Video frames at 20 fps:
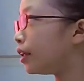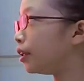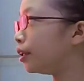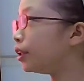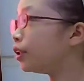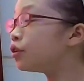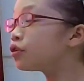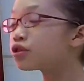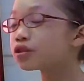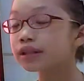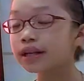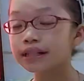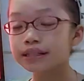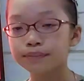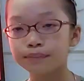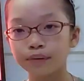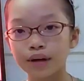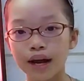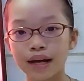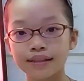usually
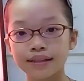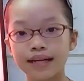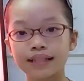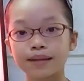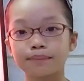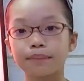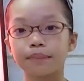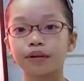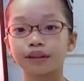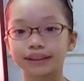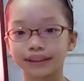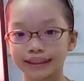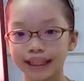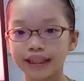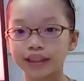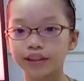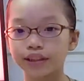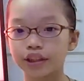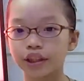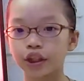expressed as a
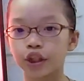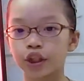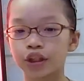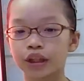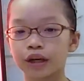percentage,